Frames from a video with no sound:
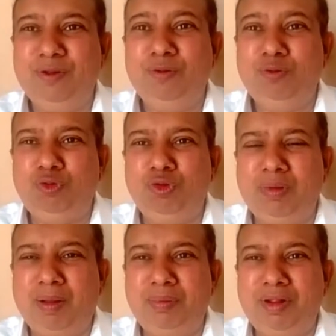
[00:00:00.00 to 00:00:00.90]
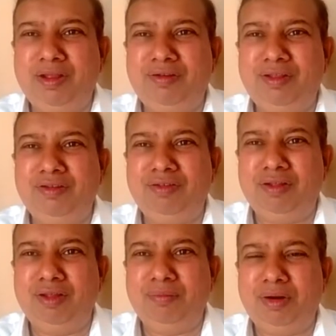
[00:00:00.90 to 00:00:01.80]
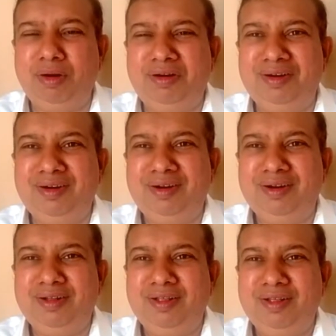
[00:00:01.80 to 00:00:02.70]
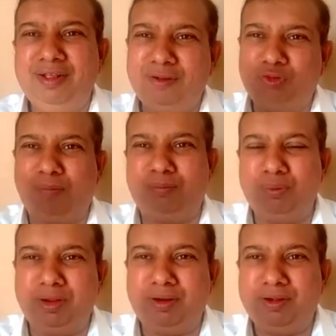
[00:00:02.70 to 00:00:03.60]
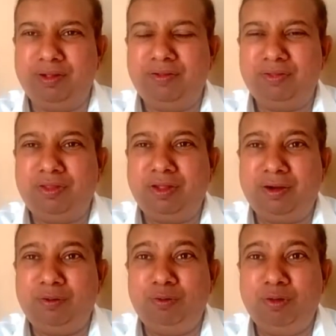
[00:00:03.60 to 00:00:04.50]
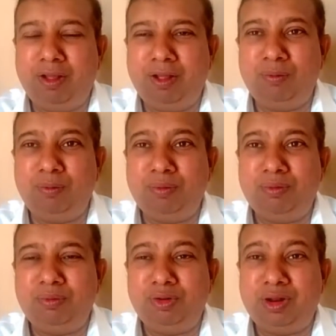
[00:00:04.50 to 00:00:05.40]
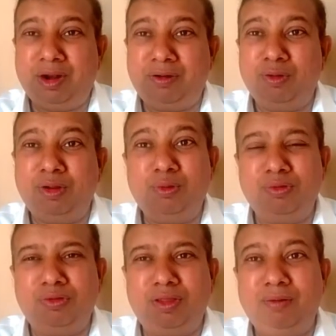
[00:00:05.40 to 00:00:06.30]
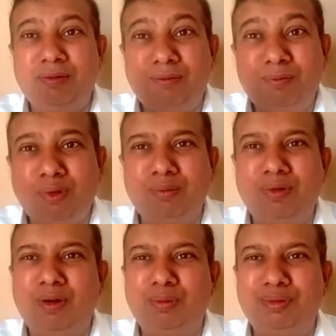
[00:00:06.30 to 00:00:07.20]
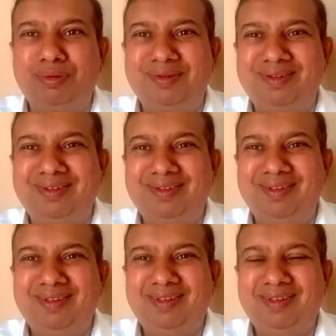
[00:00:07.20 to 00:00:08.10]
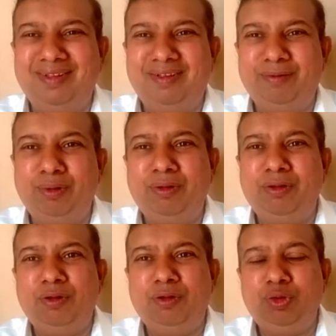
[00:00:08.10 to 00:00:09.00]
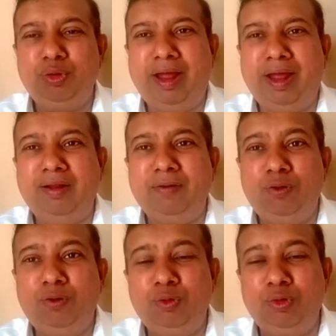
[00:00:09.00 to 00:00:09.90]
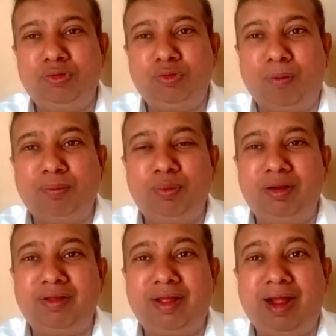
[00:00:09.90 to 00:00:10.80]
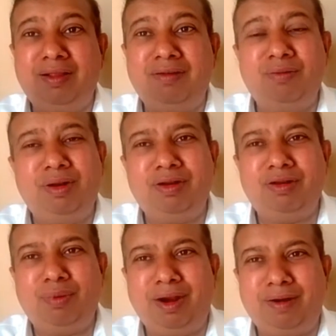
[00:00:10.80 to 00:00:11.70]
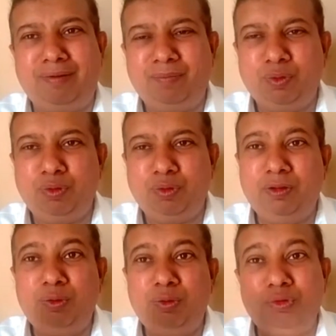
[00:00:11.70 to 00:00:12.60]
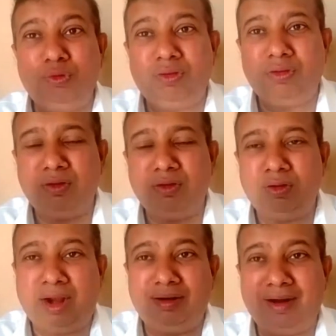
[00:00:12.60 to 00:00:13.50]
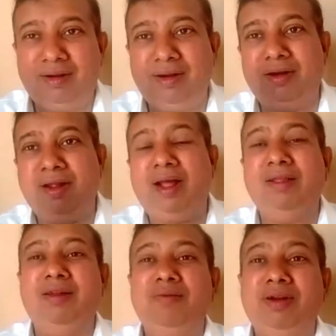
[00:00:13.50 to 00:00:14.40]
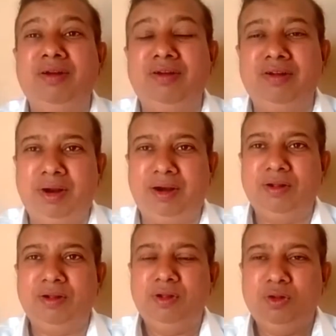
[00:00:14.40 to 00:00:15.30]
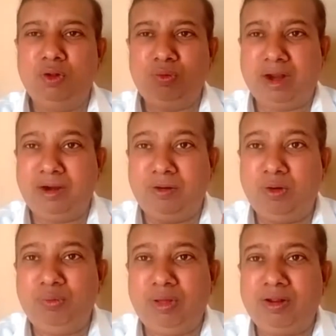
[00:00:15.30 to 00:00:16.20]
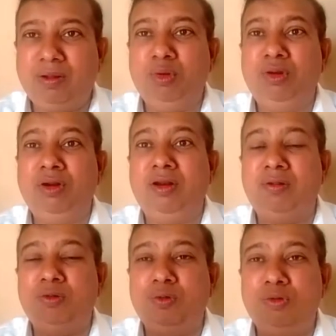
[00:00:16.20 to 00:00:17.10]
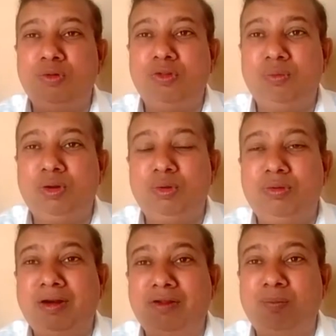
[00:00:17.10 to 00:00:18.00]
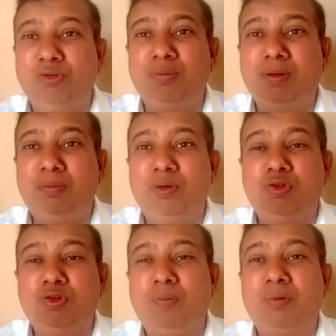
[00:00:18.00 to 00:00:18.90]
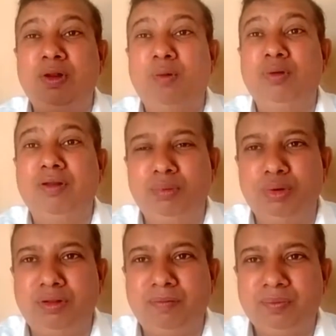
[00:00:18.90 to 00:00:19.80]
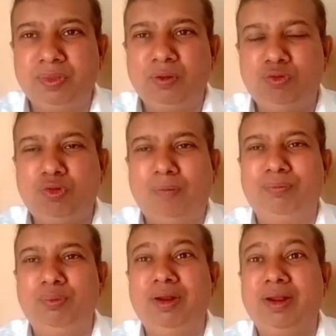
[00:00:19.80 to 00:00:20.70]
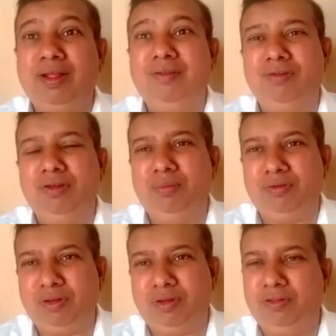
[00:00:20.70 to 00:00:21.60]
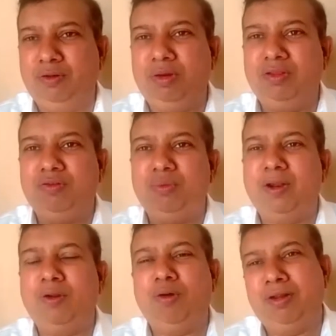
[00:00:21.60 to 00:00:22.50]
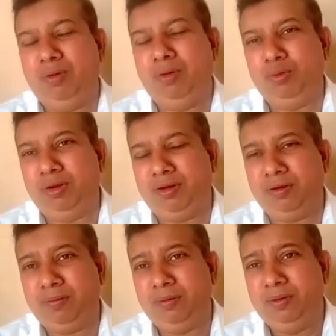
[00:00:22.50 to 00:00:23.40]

Zoom application is nothing but a software that you are using from cloud. So you can use softwares as and when required. You can use that data as and when required. Now, right now we are communicating through this video. That is possible because of cloud computing, software as a service. Otherwise, we are not able to get it.